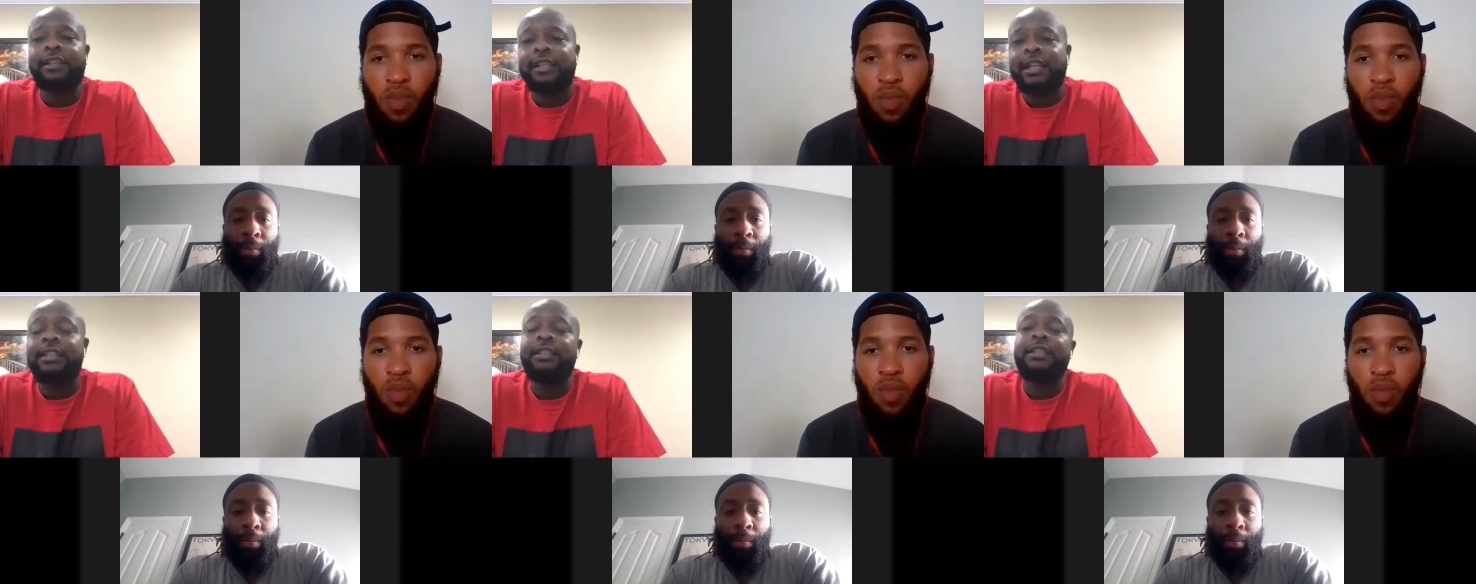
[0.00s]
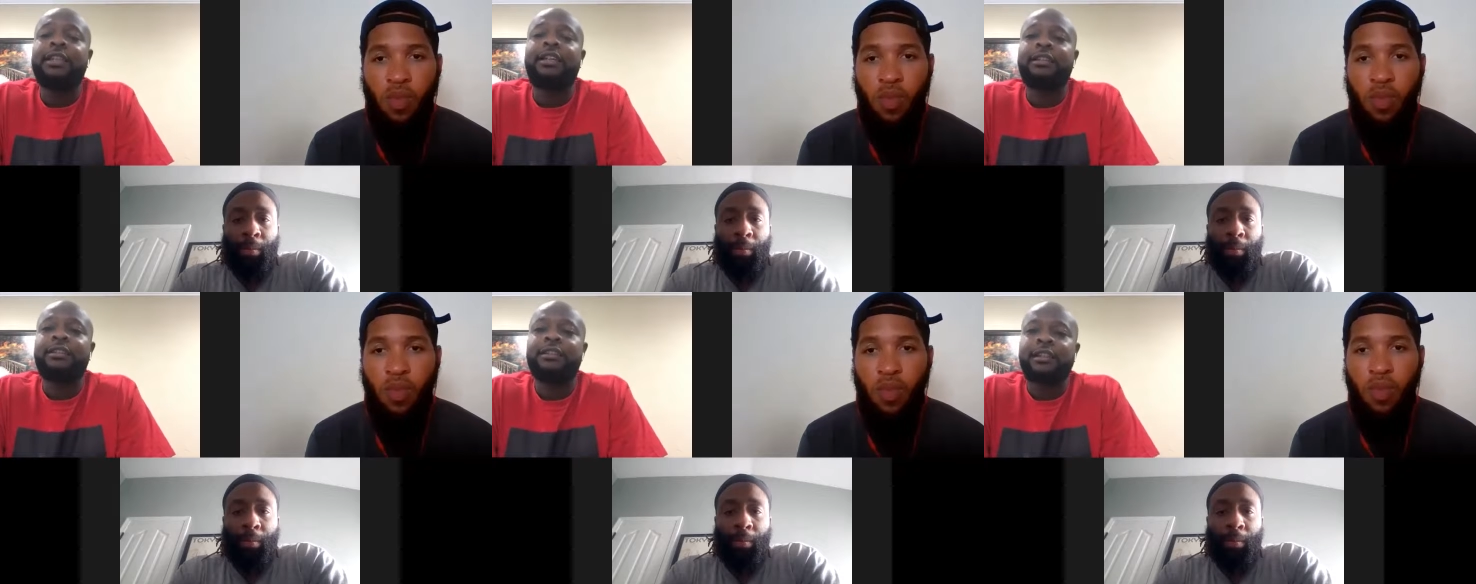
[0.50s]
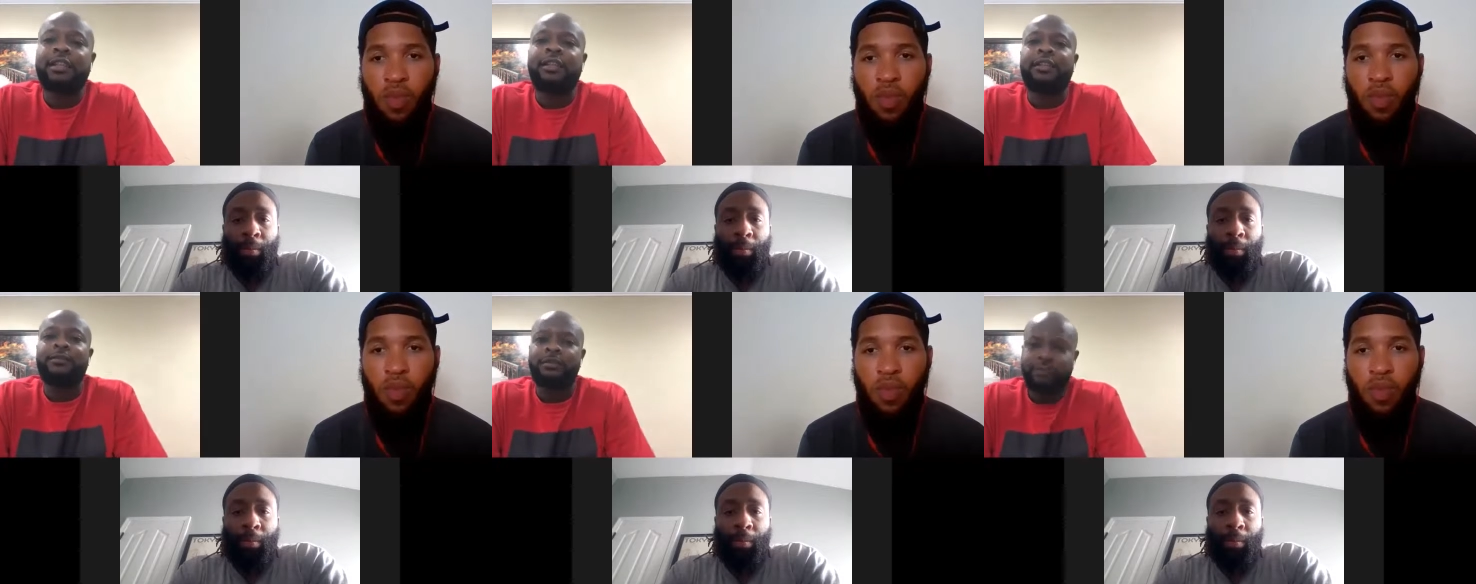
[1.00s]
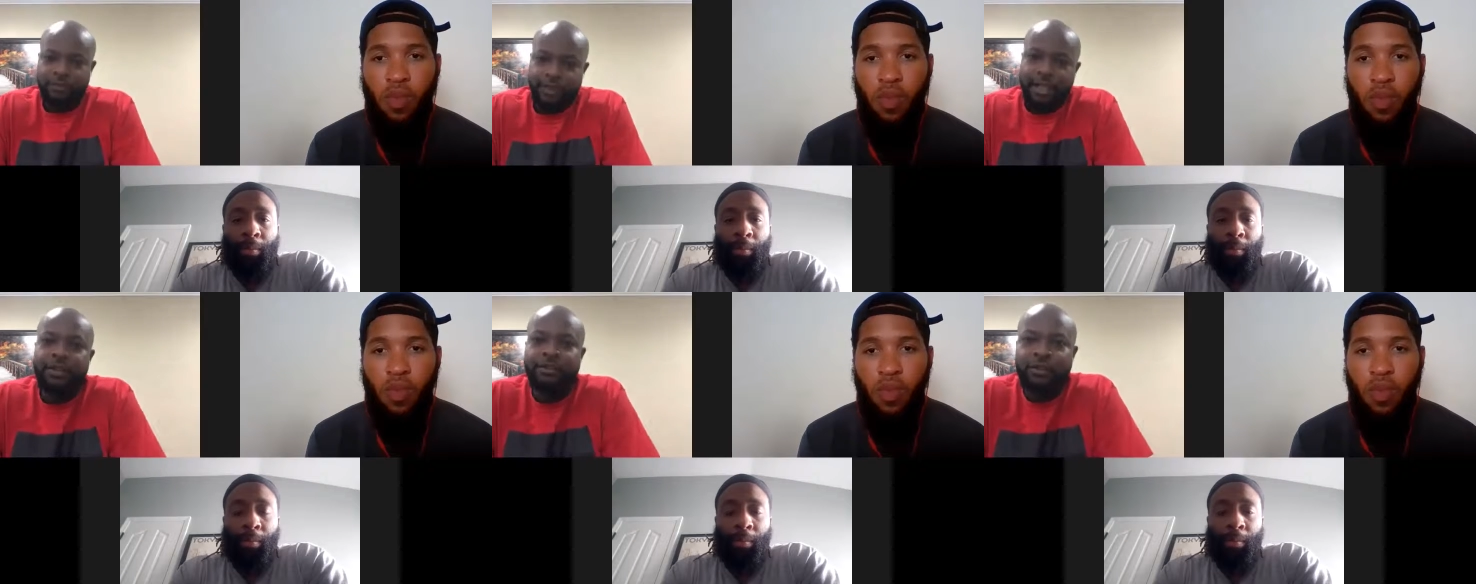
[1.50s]
Speaker 1: of things he done. Um, Jay,
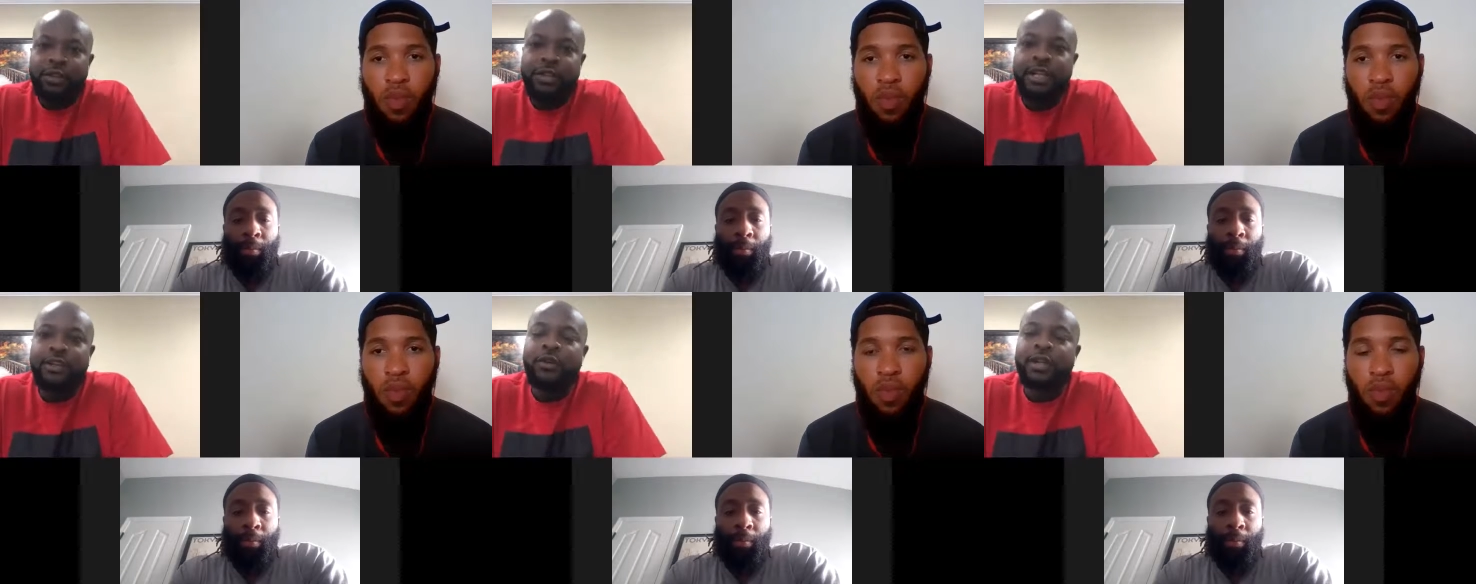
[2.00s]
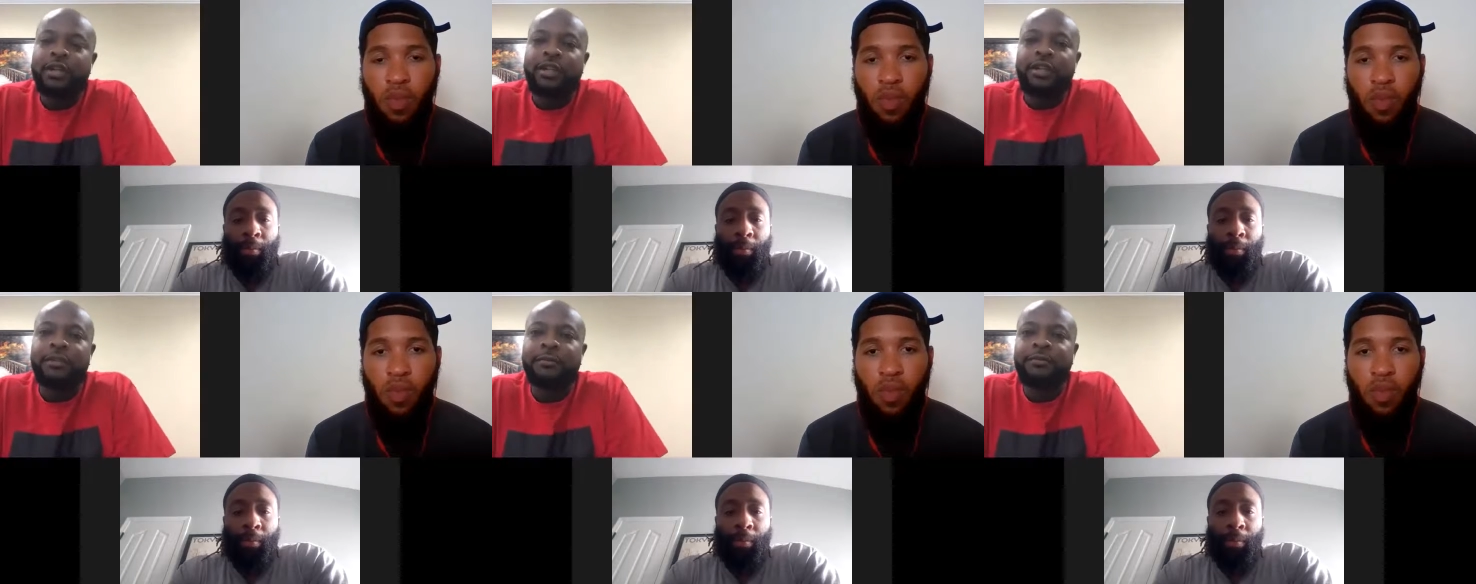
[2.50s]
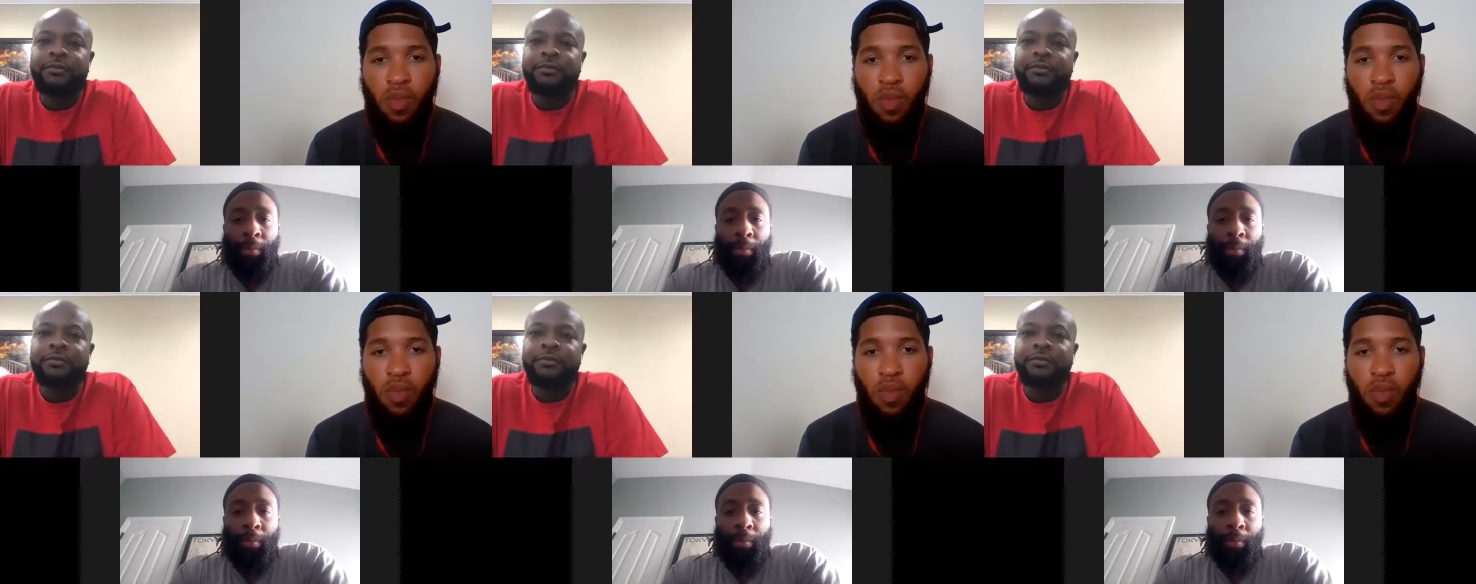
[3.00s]
Jay go ahead and um,